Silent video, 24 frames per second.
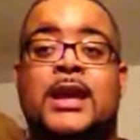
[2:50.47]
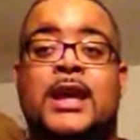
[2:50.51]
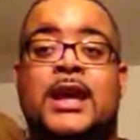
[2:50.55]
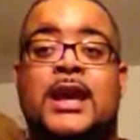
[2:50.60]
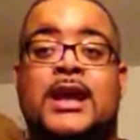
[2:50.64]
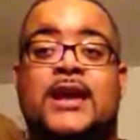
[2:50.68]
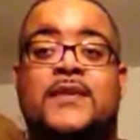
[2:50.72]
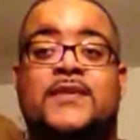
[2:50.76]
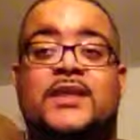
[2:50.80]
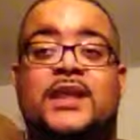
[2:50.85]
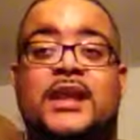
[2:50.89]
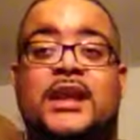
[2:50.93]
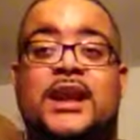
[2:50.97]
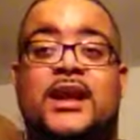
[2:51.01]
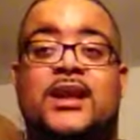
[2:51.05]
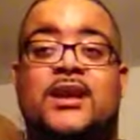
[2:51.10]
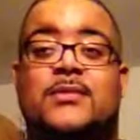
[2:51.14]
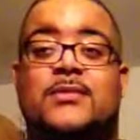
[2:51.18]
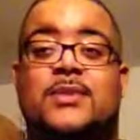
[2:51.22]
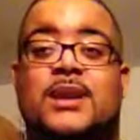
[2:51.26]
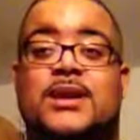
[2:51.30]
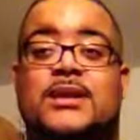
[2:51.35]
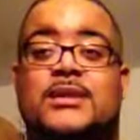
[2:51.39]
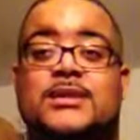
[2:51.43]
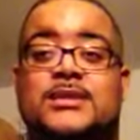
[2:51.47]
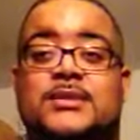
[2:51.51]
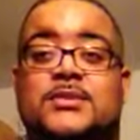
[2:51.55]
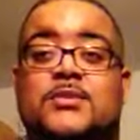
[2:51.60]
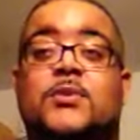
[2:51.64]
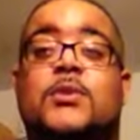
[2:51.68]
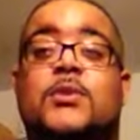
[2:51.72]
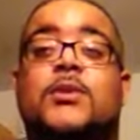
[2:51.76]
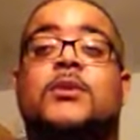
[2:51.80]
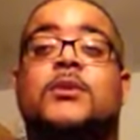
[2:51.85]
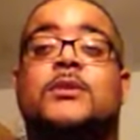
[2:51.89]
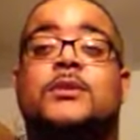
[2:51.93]
And I feel like everybody
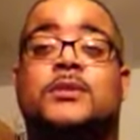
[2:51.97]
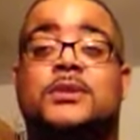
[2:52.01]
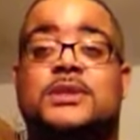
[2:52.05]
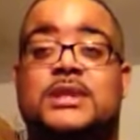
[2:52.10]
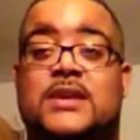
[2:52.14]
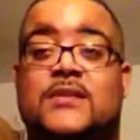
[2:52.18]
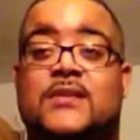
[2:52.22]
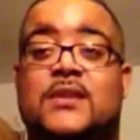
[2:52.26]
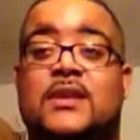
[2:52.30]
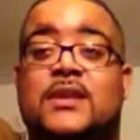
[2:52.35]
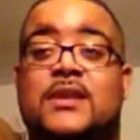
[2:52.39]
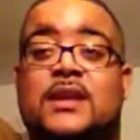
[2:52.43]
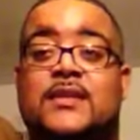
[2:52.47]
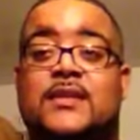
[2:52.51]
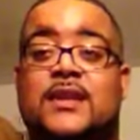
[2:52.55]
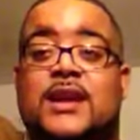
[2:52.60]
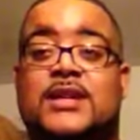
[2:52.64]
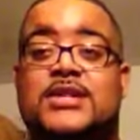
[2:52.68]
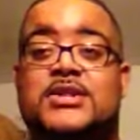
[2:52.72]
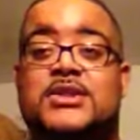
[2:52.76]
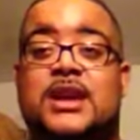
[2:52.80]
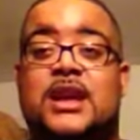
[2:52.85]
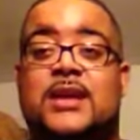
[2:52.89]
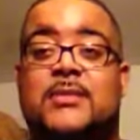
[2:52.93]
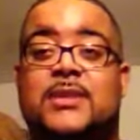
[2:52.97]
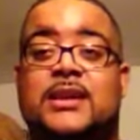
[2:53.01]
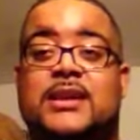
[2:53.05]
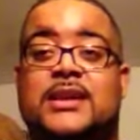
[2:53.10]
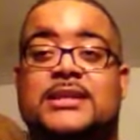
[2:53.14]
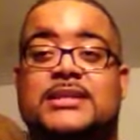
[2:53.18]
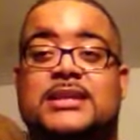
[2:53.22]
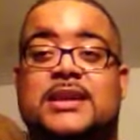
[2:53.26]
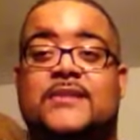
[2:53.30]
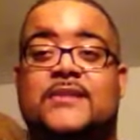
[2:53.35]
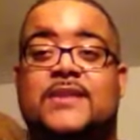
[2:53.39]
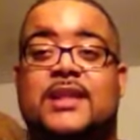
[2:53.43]
will definitely love that track
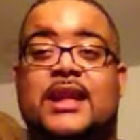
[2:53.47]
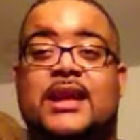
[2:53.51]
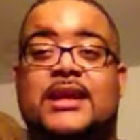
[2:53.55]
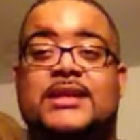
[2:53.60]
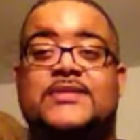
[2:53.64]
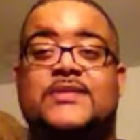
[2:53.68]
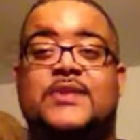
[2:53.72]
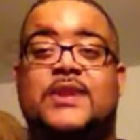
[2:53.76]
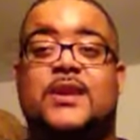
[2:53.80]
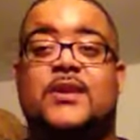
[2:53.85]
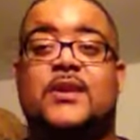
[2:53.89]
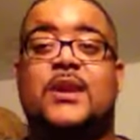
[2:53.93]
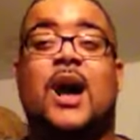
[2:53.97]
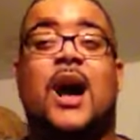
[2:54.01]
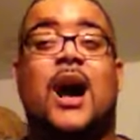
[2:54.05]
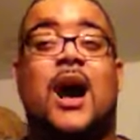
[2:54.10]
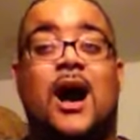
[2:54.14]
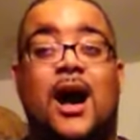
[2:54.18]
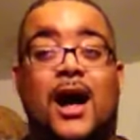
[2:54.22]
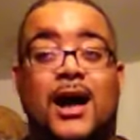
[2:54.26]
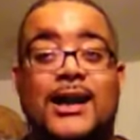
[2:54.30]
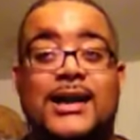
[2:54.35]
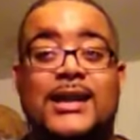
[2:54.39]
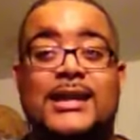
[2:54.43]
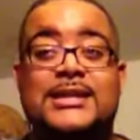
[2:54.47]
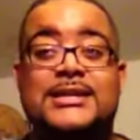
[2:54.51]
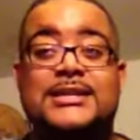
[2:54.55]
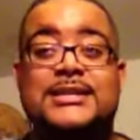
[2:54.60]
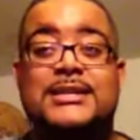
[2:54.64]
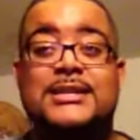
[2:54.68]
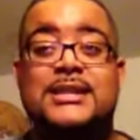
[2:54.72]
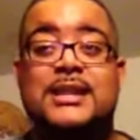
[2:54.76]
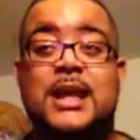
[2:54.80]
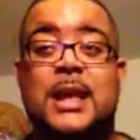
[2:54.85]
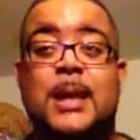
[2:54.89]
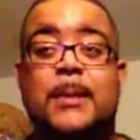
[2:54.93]
because I feel like it's very
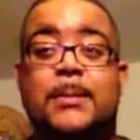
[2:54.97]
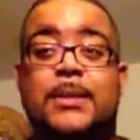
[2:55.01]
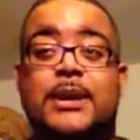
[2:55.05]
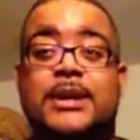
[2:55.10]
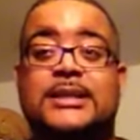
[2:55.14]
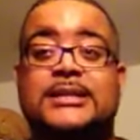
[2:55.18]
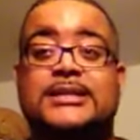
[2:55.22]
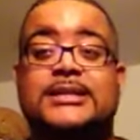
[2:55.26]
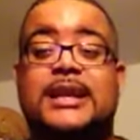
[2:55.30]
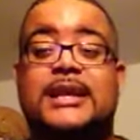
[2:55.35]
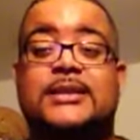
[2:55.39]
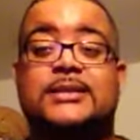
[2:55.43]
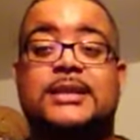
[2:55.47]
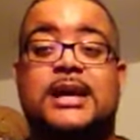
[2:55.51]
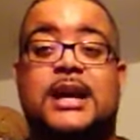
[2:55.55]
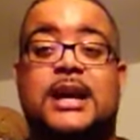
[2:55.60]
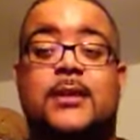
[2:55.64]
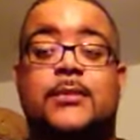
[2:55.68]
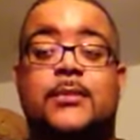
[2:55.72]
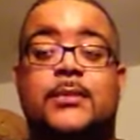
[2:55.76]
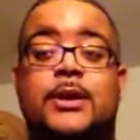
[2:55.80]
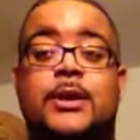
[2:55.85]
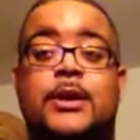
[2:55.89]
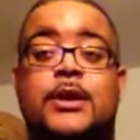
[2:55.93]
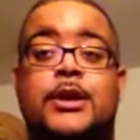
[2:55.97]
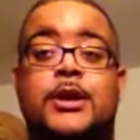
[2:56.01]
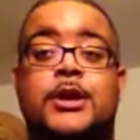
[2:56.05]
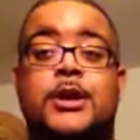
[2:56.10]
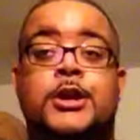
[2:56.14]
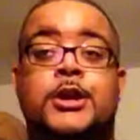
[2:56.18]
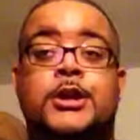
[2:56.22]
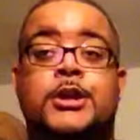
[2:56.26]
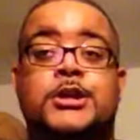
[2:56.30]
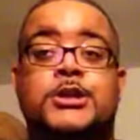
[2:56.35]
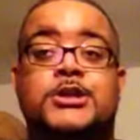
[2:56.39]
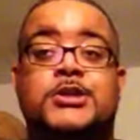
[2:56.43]
honest, but at the same time,
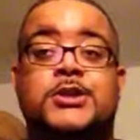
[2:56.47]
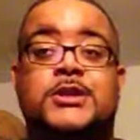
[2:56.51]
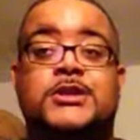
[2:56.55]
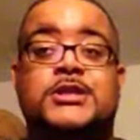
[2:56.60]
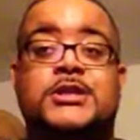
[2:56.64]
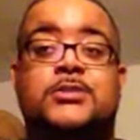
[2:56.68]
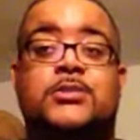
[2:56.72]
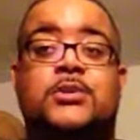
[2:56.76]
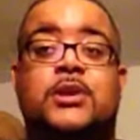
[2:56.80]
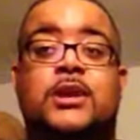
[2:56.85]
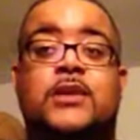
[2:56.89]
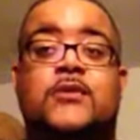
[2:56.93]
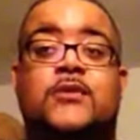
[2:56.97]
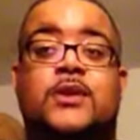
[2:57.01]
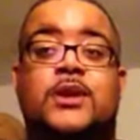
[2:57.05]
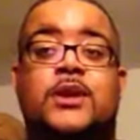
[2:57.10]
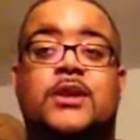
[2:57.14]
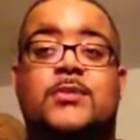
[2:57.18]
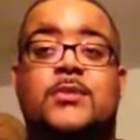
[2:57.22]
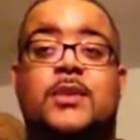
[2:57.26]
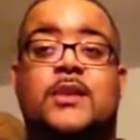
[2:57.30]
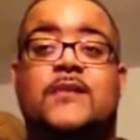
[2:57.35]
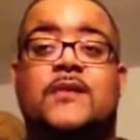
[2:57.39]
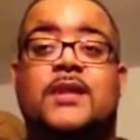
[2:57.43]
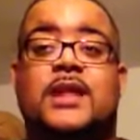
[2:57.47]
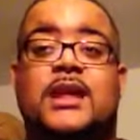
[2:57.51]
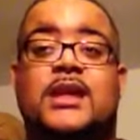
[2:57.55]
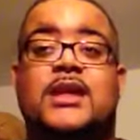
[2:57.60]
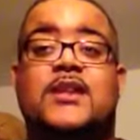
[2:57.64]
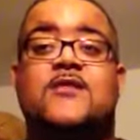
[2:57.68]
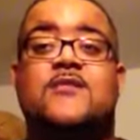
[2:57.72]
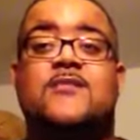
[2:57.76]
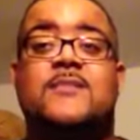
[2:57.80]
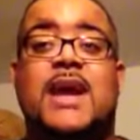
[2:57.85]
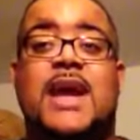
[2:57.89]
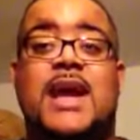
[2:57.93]
straight to the point of where you may feel like
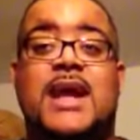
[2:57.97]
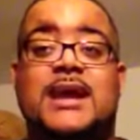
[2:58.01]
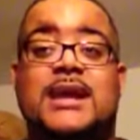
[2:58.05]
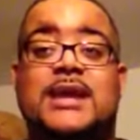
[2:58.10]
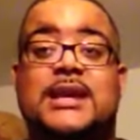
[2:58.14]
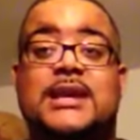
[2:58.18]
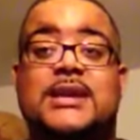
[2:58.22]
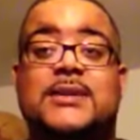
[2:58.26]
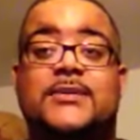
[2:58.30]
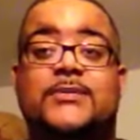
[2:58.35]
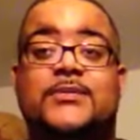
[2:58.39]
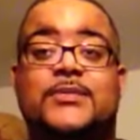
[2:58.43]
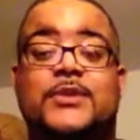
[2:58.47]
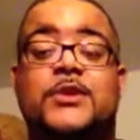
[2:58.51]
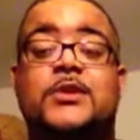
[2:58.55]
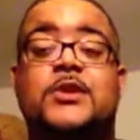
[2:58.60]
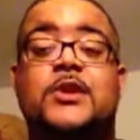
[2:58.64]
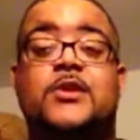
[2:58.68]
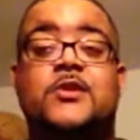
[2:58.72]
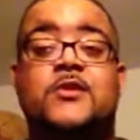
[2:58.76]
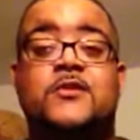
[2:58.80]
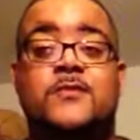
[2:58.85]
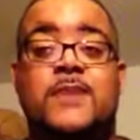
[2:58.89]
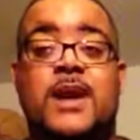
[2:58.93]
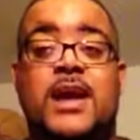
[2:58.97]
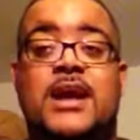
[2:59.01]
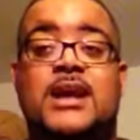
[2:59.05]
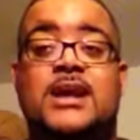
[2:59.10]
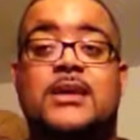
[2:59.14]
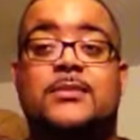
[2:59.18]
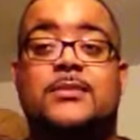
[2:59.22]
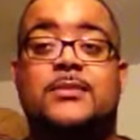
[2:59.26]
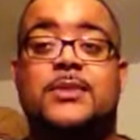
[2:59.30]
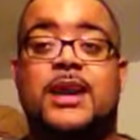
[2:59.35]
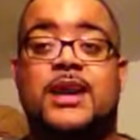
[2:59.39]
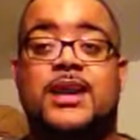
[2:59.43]
you made it. You know you made
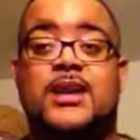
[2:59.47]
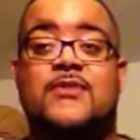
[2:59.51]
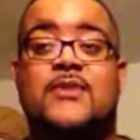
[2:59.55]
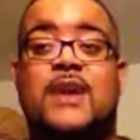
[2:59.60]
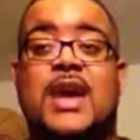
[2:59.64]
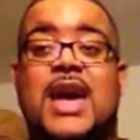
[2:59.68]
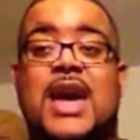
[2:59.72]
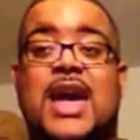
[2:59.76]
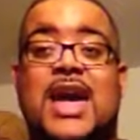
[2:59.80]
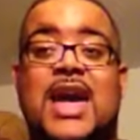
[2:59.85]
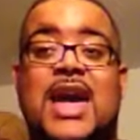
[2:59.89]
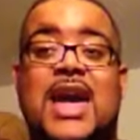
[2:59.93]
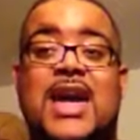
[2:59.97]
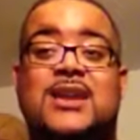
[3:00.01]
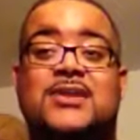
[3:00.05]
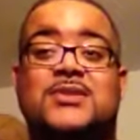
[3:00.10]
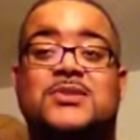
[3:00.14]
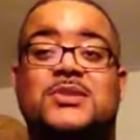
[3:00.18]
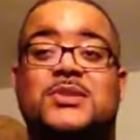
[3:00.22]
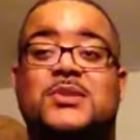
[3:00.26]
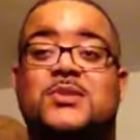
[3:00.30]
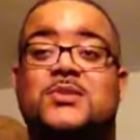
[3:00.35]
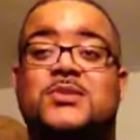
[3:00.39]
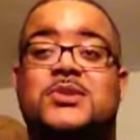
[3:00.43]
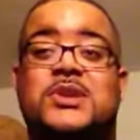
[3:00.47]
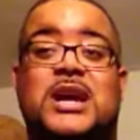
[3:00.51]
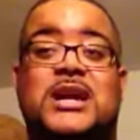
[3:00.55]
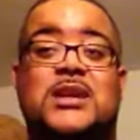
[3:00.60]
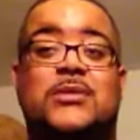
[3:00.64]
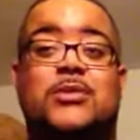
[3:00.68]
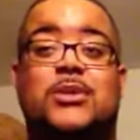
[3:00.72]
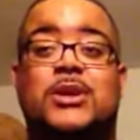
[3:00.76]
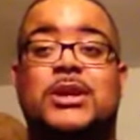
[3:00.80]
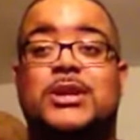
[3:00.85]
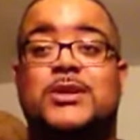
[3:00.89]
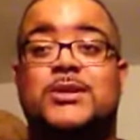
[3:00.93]
it, and you've had haters who try
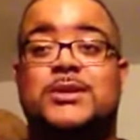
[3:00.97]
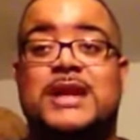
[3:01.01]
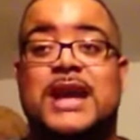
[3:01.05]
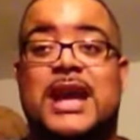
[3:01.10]
to bring you